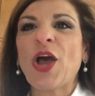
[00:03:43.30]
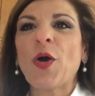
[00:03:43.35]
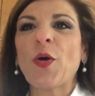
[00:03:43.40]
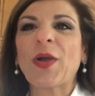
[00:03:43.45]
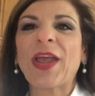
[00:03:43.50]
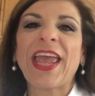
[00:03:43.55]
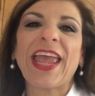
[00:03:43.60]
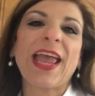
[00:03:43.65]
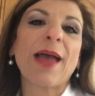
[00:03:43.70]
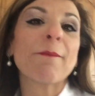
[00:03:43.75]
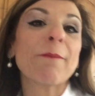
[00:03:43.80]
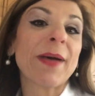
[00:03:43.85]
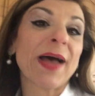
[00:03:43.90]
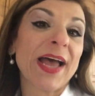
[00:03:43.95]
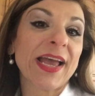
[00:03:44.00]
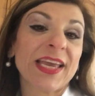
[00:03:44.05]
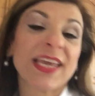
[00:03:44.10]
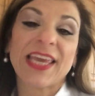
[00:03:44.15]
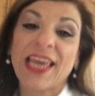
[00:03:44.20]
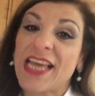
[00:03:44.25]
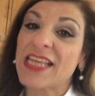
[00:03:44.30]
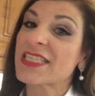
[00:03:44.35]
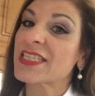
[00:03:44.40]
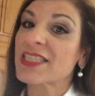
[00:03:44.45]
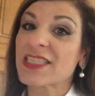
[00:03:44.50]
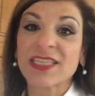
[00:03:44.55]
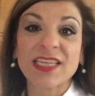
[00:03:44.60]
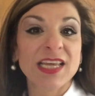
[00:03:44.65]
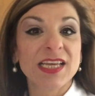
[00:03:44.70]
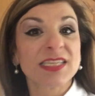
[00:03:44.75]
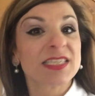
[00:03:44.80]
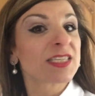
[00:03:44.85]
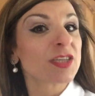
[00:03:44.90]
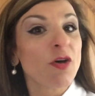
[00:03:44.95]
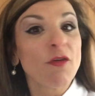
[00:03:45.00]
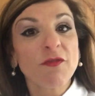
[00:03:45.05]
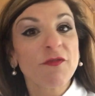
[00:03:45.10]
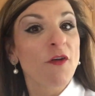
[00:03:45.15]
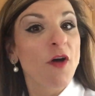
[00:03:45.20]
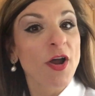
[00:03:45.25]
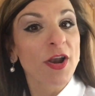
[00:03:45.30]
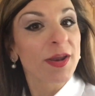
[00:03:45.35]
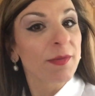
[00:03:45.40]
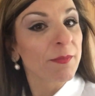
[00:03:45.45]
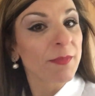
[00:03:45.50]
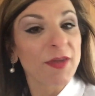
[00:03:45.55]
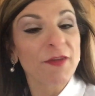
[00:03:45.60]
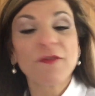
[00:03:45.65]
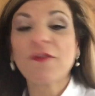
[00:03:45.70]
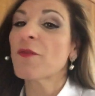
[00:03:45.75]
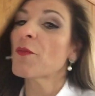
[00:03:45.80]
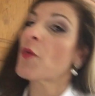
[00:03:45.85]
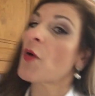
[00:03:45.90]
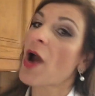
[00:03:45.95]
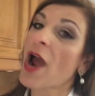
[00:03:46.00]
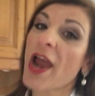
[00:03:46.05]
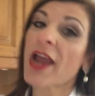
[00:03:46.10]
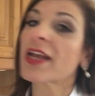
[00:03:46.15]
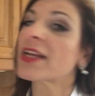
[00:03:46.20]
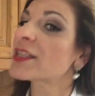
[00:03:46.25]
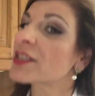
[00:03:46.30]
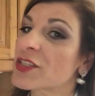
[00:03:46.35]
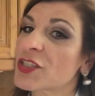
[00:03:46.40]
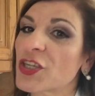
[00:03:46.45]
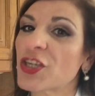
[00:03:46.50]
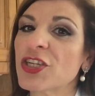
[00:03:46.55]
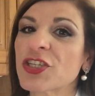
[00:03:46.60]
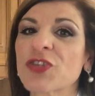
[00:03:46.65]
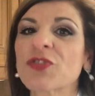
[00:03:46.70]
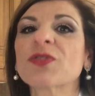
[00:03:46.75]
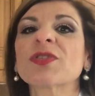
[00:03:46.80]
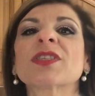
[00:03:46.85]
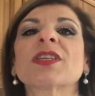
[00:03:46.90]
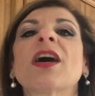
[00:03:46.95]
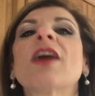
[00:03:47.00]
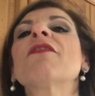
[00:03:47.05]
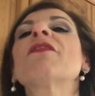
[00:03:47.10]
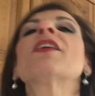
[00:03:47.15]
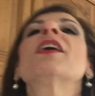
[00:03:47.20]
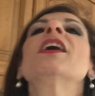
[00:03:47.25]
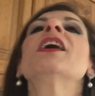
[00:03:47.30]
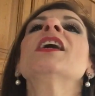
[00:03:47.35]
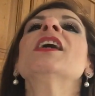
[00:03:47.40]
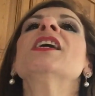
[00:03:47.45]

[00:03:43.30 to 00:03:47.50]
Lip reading: Okay, I'm back. Yes, they're still phoning me from work, the usual stuff.